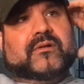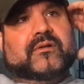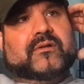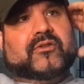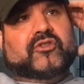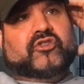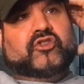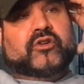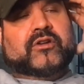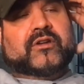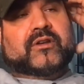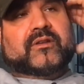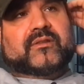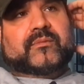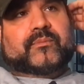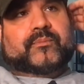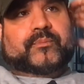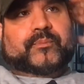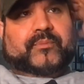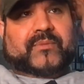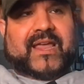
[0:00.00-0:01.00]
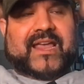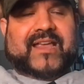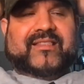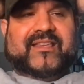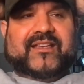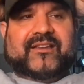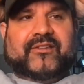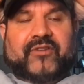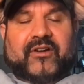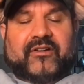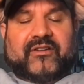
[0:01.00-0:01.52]
you could take
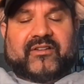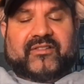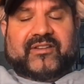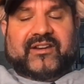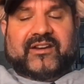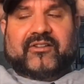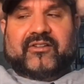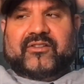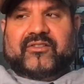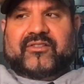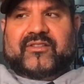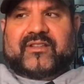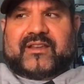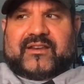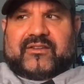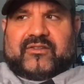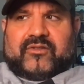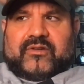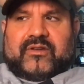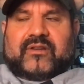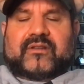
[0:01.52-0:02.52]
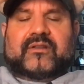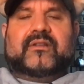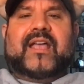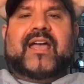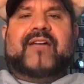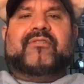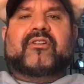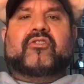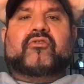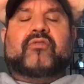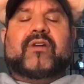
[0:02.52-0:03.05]
things very seriously and you can
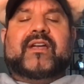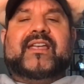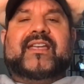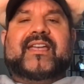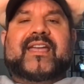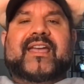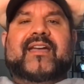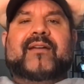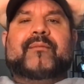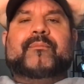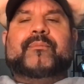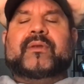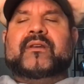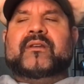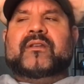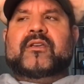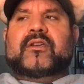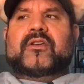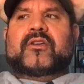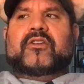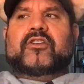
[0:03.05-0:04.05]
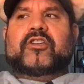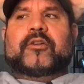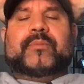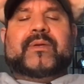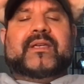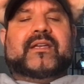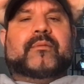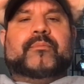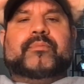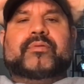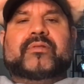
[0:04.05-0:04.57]
have a great camp and you'll be
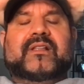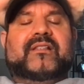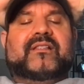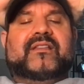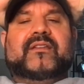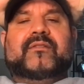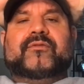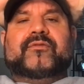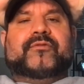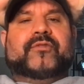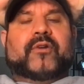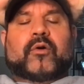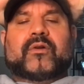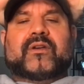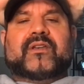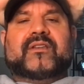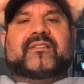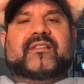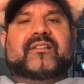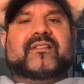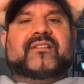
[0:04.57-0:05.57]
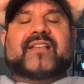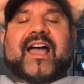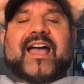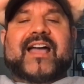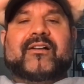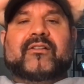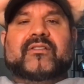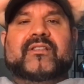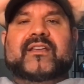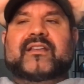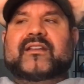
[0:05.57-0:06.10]
completely focused and
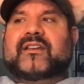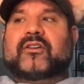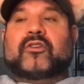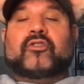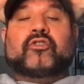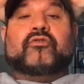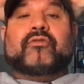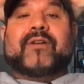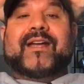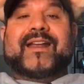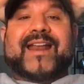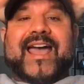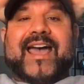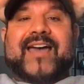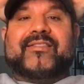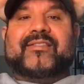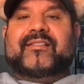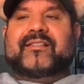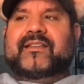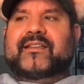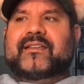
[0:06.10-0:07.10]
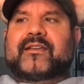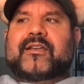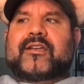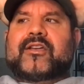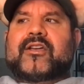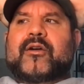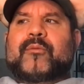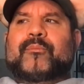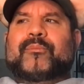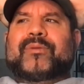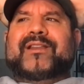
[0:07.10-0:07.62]
dialed in and a great athlete.
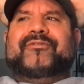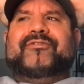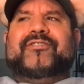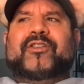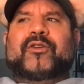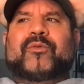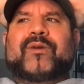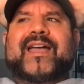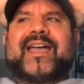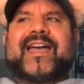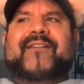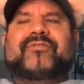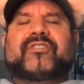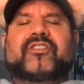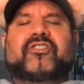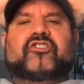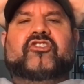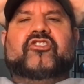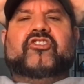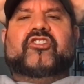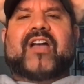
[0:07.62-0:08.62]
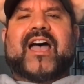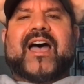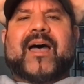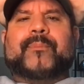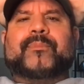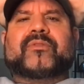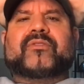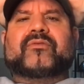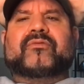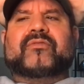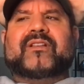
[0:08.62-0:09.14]
But if you don't have the
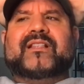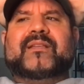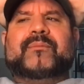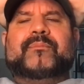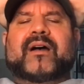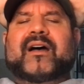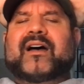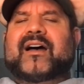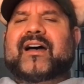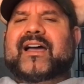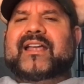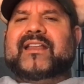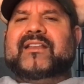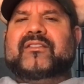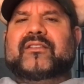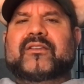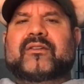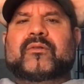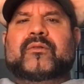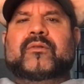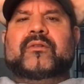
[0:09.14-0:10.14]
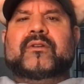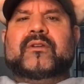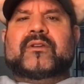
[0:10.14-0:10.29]
chops really behind you,